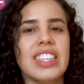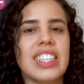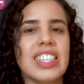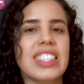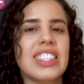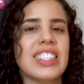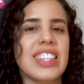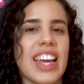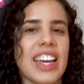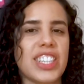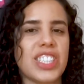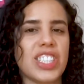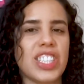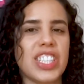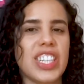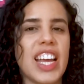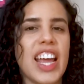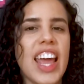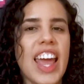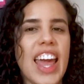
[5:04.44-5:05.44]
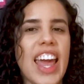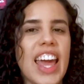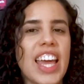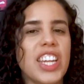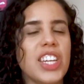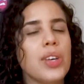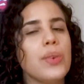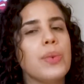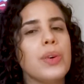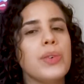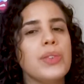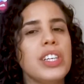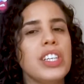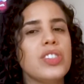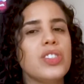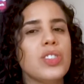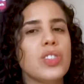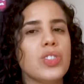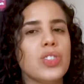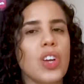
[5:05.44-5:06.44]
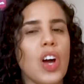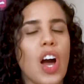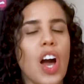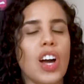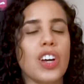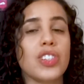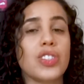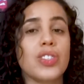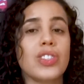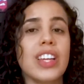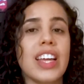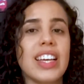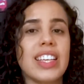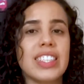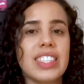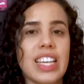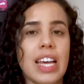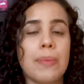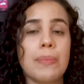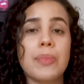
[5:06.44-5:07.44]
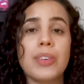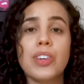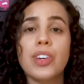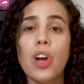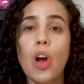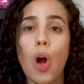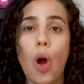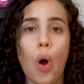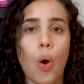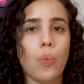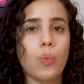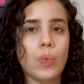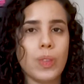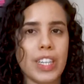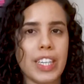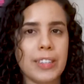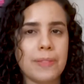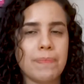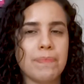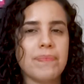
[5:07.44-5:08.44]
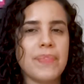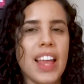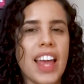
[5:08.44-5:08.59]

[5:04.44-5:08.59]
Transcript: this section, and you will need to talk to the examiner only.